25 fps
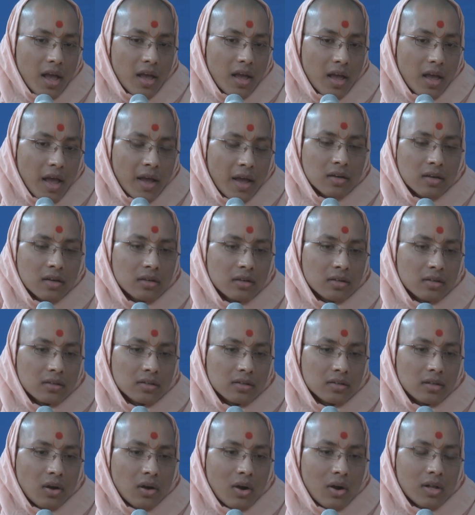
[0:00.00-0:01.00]
anger,
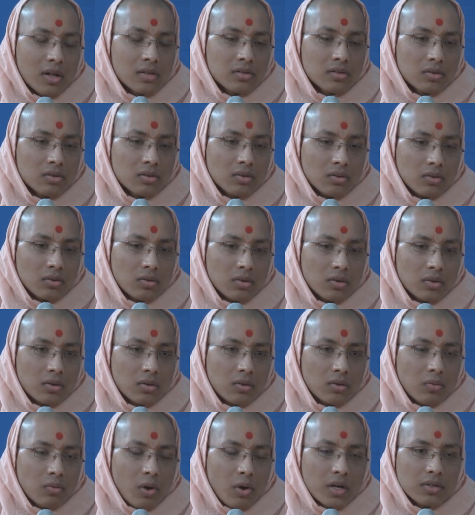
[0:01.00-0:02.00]
they also
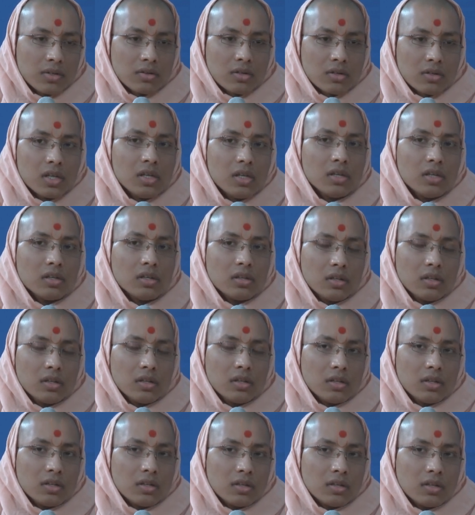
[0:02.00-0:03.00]
want to kill
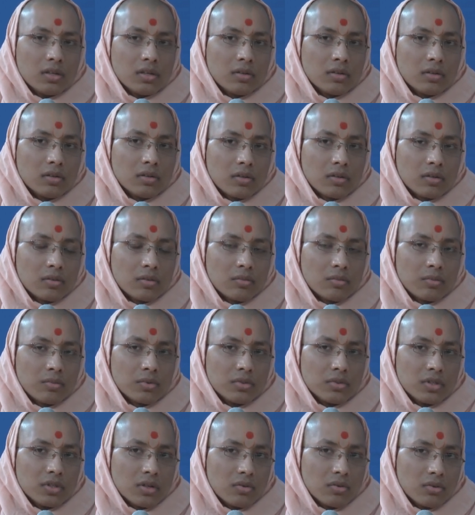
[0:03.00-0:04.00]

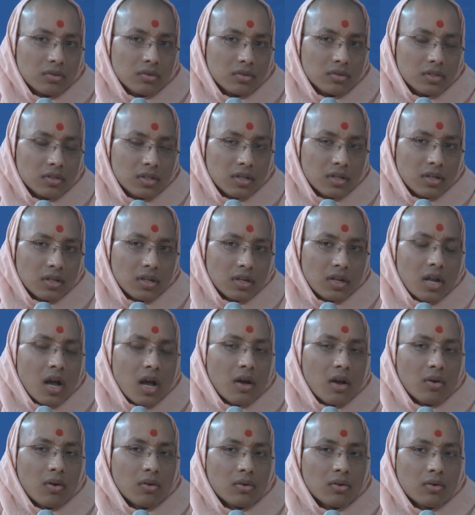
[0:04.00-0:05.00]
Pujya Guruji.
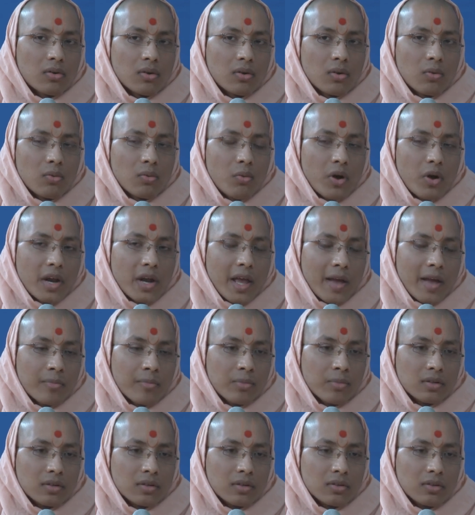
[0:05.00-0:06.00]
Now, what
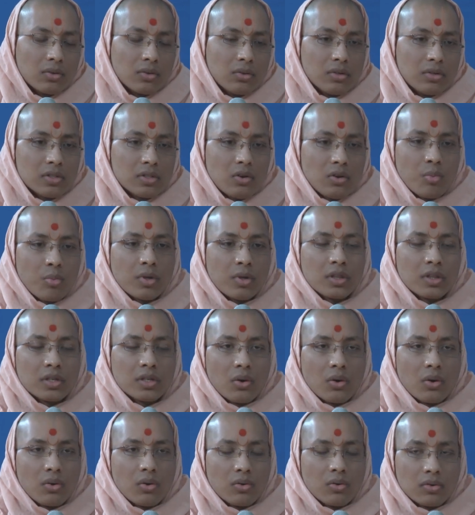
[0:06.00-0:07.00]
happened? Guruji opened the
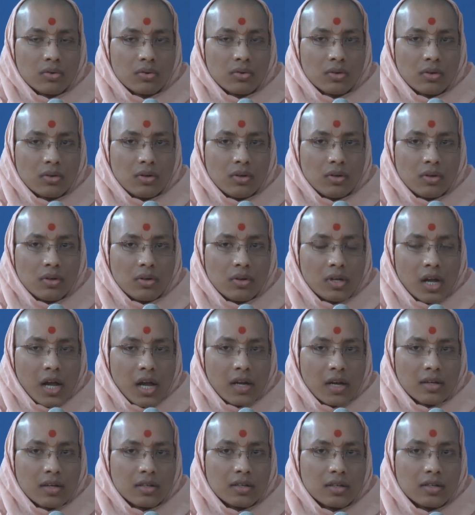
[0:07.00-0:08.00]
door
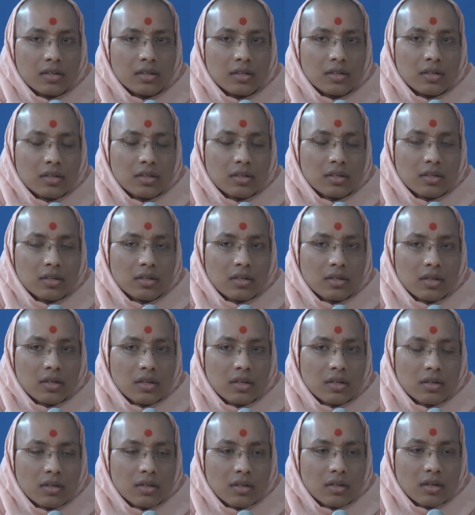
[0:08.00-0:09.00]
and
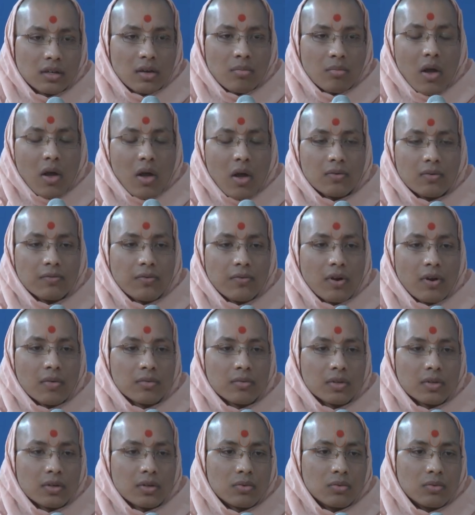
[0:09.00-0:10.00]
come out from
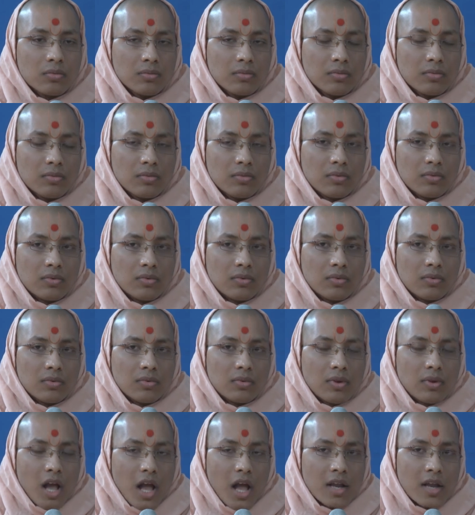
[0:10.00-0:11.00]
the room
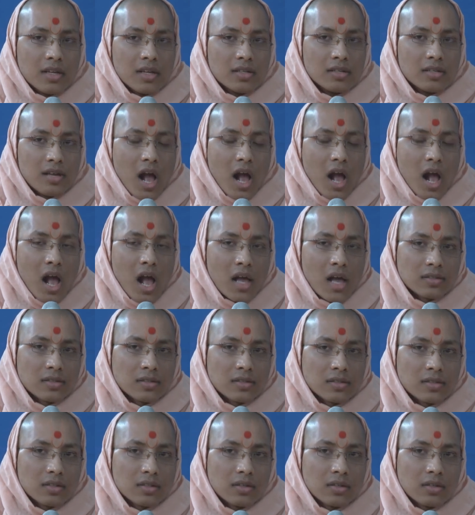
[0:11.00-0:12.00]
and he
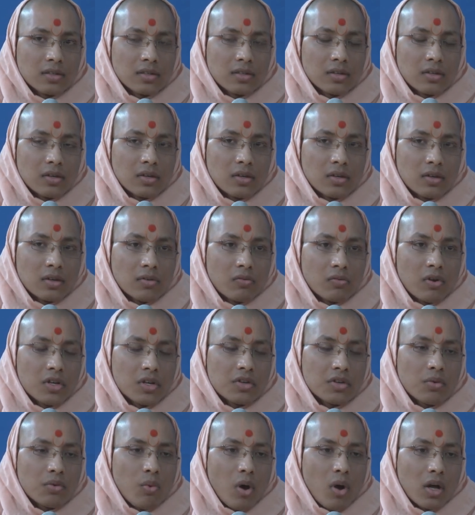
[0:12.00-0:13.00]
asked,
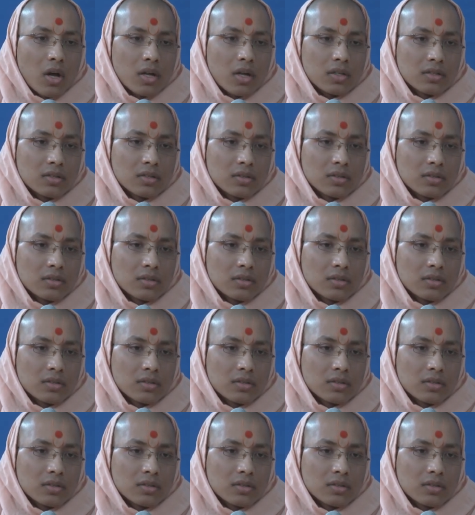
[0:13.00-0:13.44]
What do you want?